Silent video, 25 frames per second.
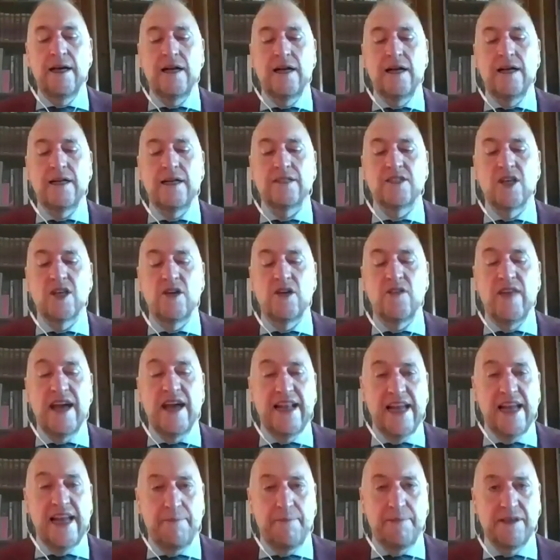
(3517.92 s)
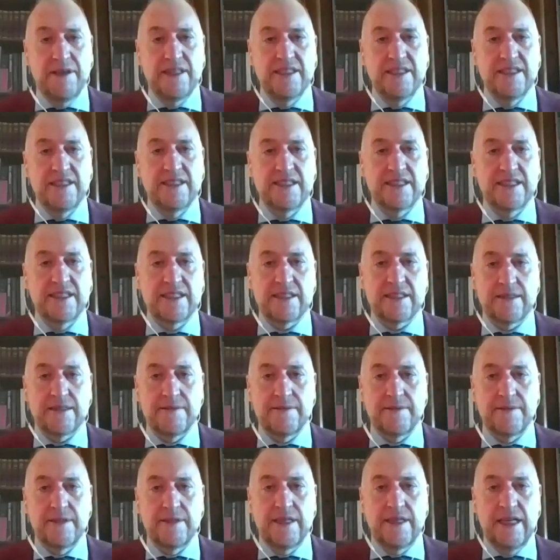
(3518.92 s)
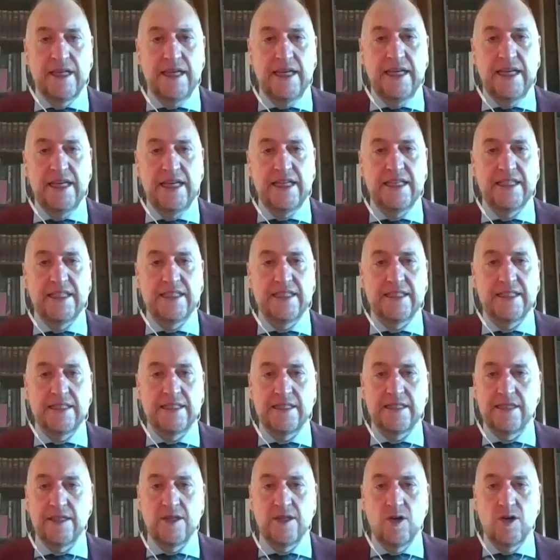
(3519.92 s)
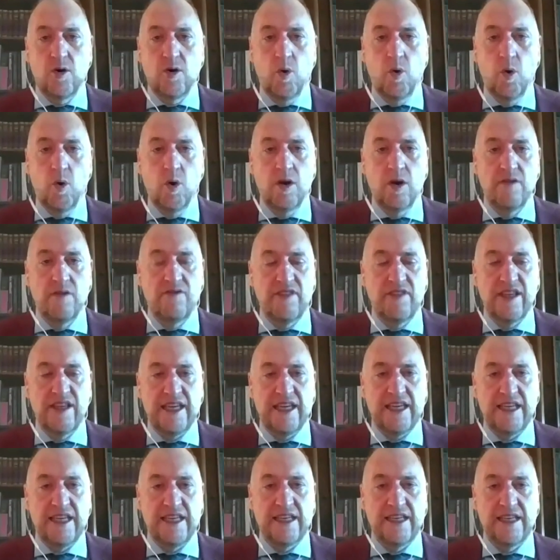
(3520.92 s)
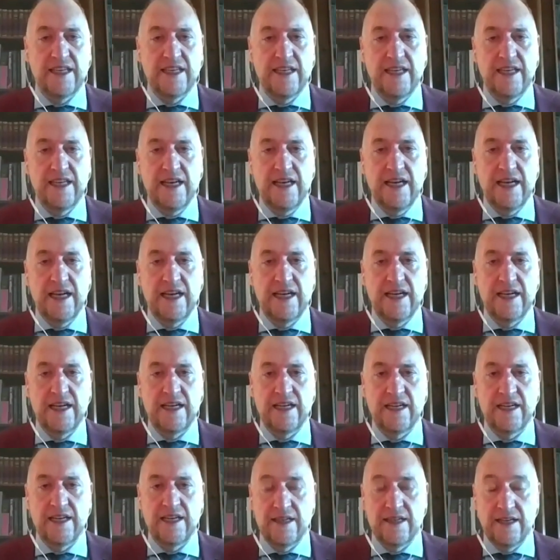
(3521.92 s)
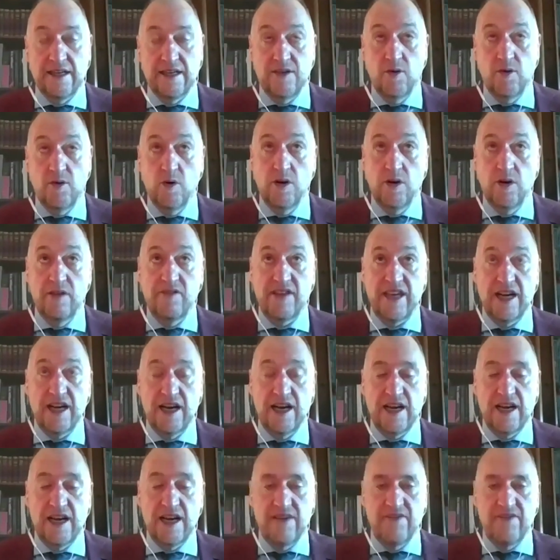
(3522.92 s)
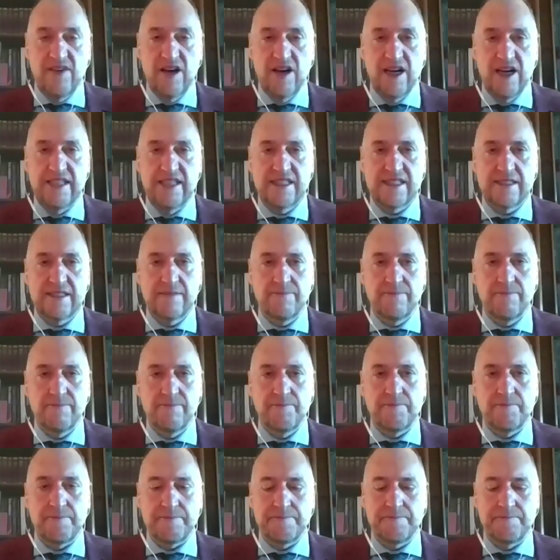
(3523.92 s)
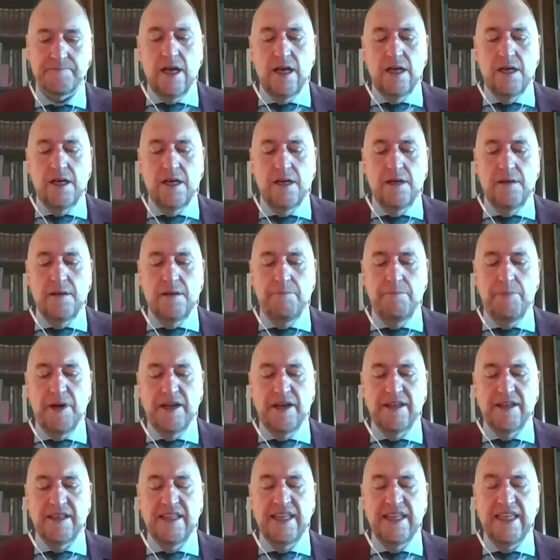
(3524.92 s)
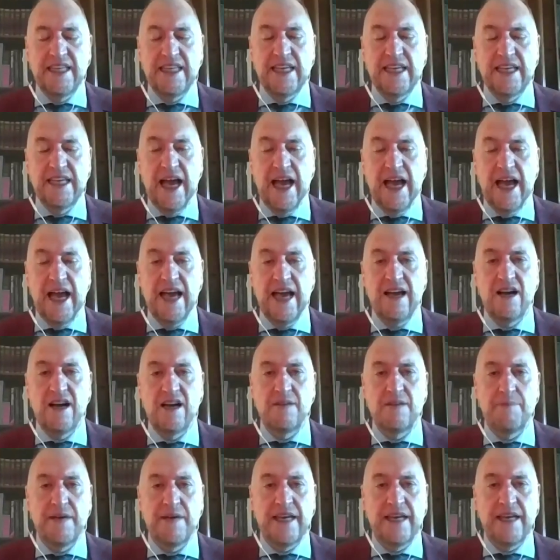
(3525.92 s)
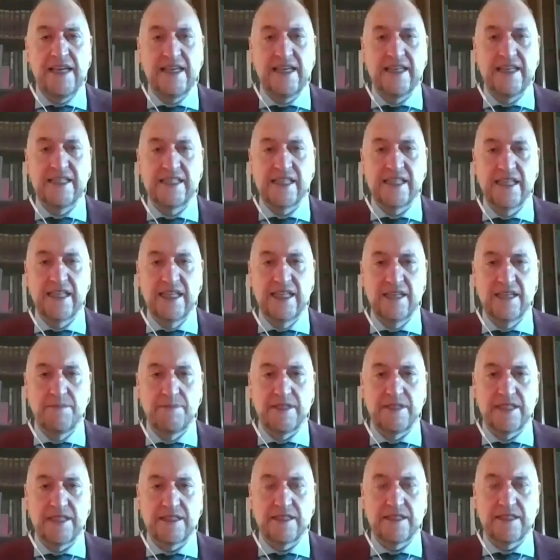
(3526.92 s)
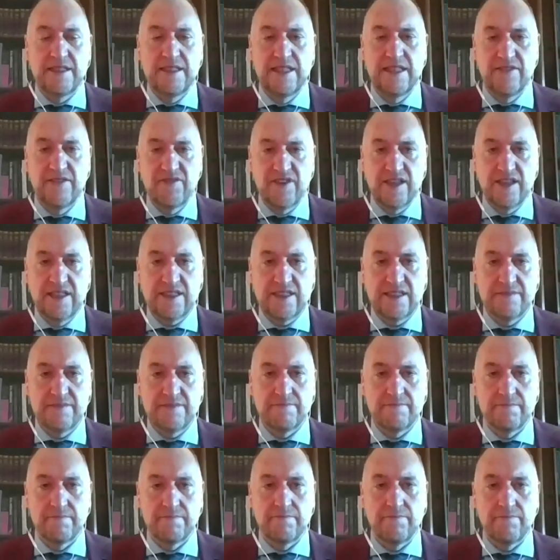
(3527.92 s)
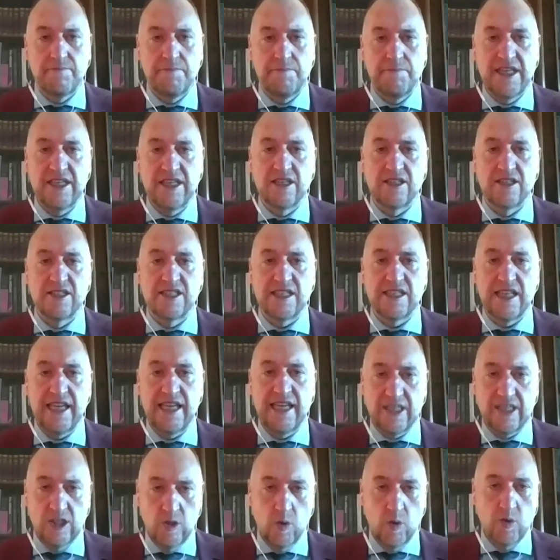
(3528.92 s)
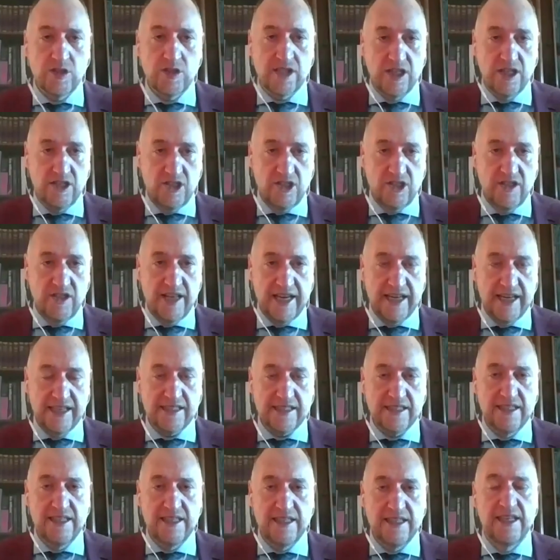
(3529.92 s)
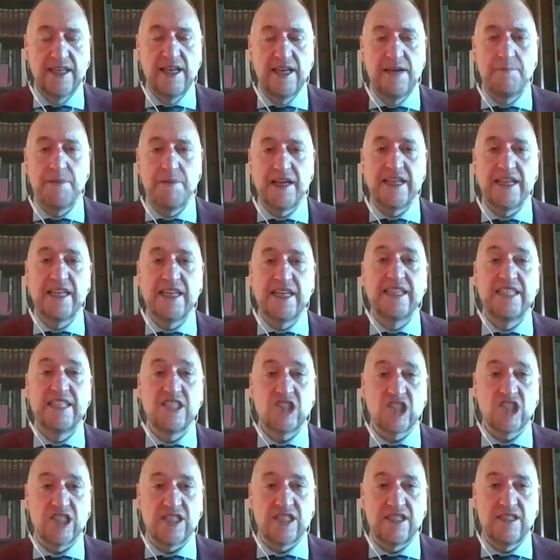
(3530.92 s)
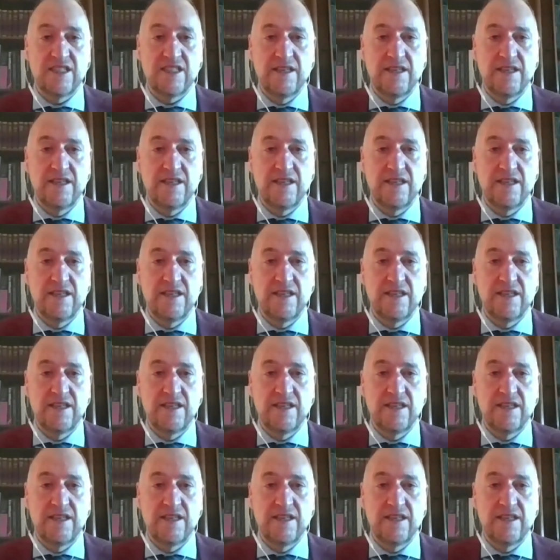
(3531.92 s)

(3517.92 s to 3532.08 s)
So that happens in all of the IFIs, but the AIIB is a little bit different because it can also do that, but in addition,